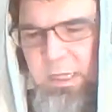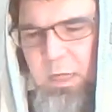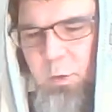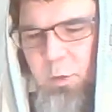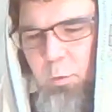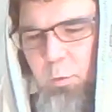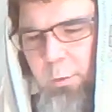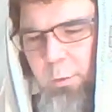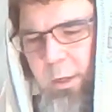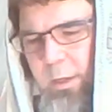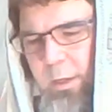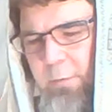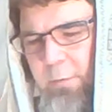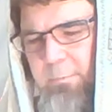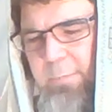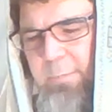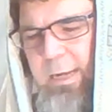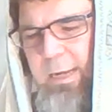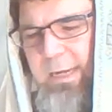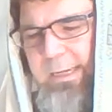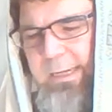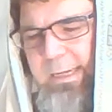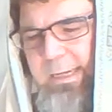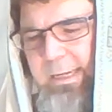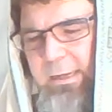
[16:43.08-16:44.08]
where
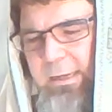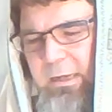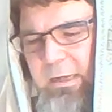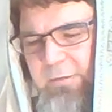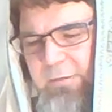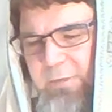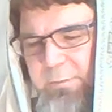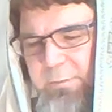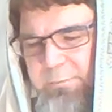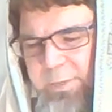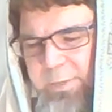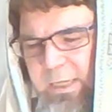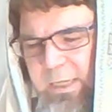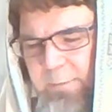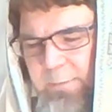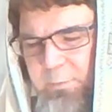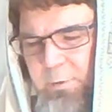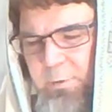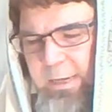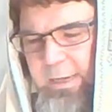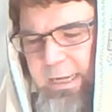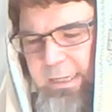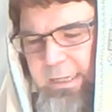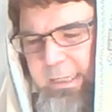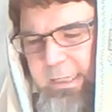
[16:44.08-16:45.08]
many of the people
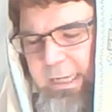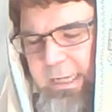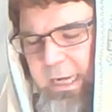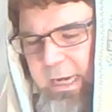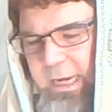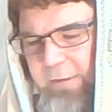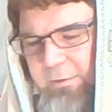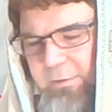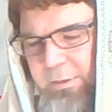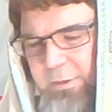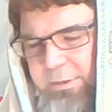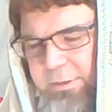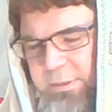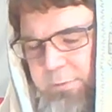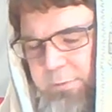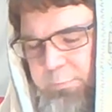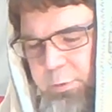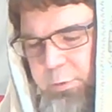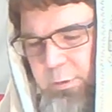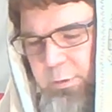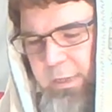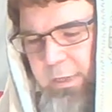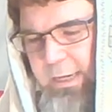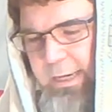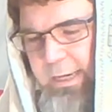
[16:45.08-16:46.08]
had gathered to
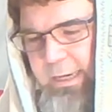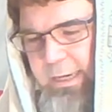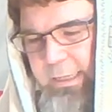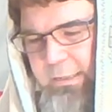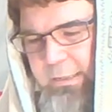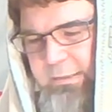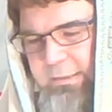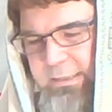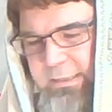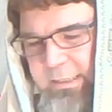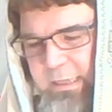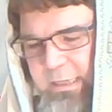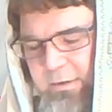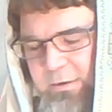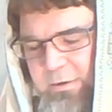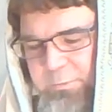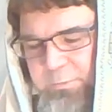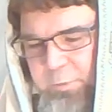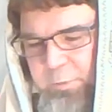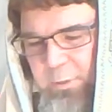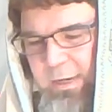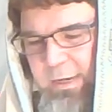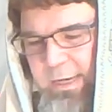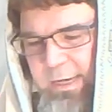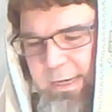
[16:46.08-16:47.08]
pray. See, they were
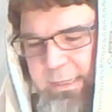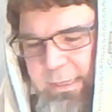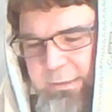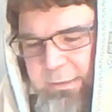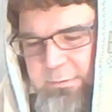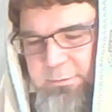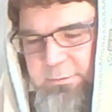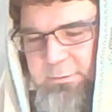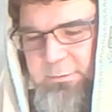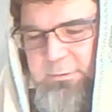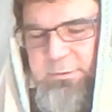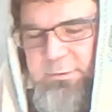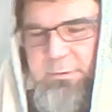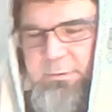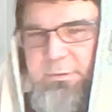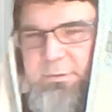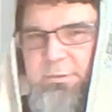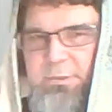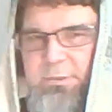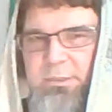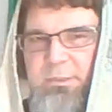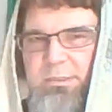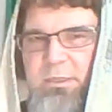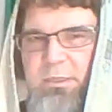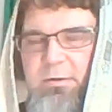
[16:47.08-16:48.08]
praying.
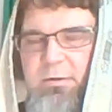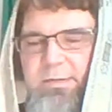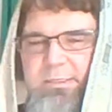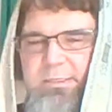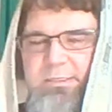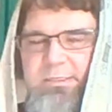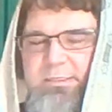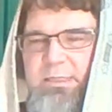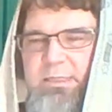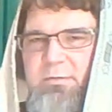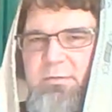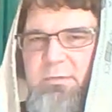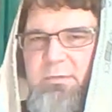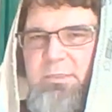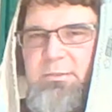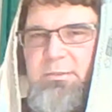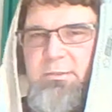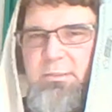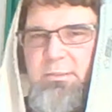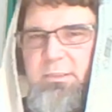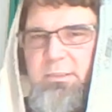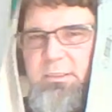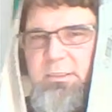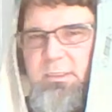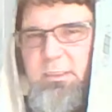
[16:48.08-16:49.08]
There's always someone
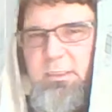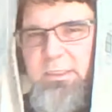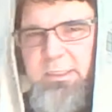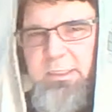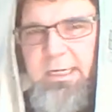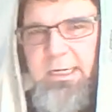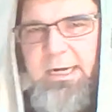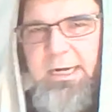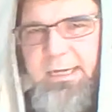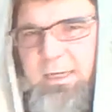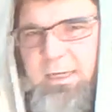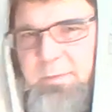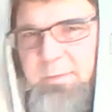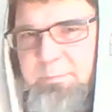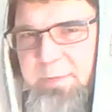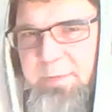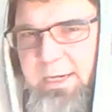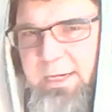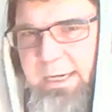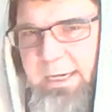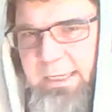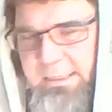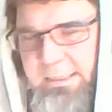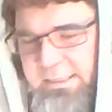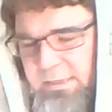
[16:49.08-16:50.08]
got your
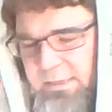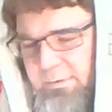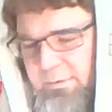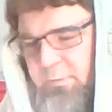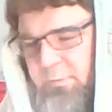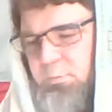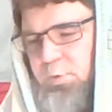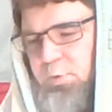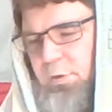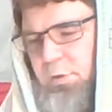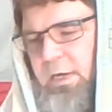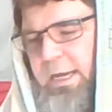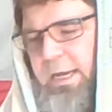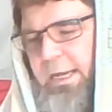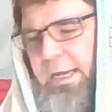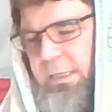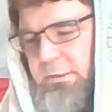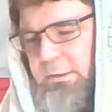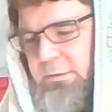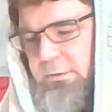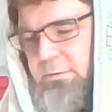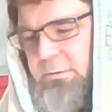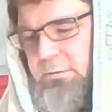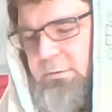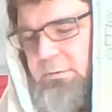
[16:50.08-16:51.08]
back, someone
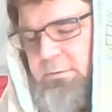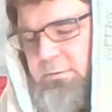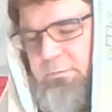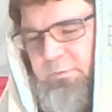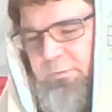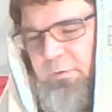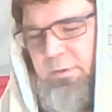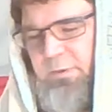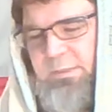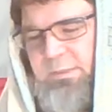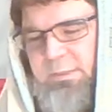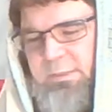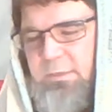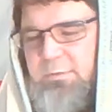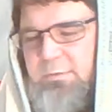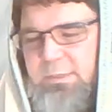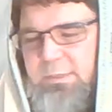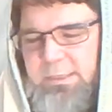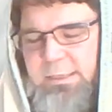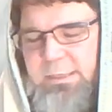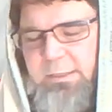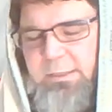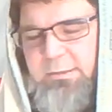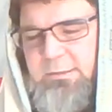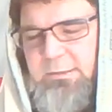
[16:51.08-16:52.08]
praying for someone
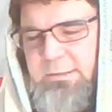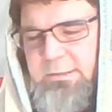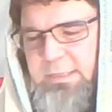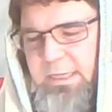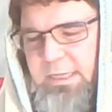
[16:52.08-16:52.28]
else.